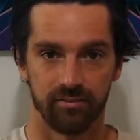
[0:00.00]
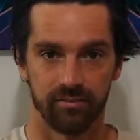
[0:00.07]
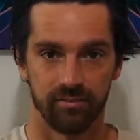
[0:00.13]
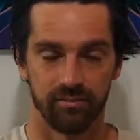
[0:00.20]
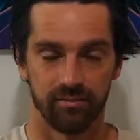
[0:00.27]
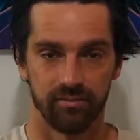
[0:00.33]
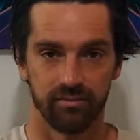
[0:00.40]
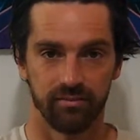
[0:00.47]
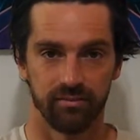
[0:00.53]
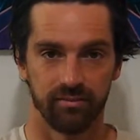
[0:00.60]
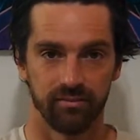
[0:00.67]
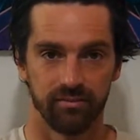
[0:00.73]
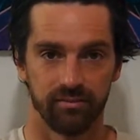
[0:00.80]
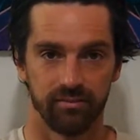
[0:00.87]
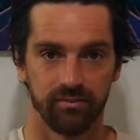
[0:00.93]

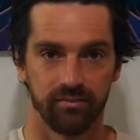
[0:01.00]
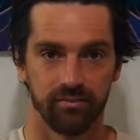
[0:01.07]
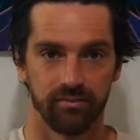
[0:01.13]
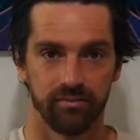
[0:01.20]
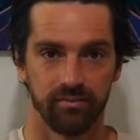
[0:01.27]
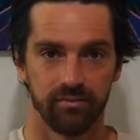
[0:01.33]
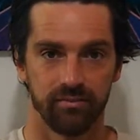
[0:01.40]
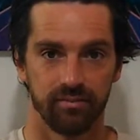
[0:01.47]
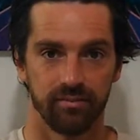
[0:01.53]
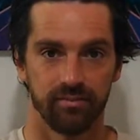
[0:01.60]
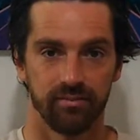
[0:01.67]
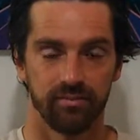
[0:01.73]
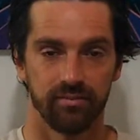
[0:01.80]
No one is speaking in this clip.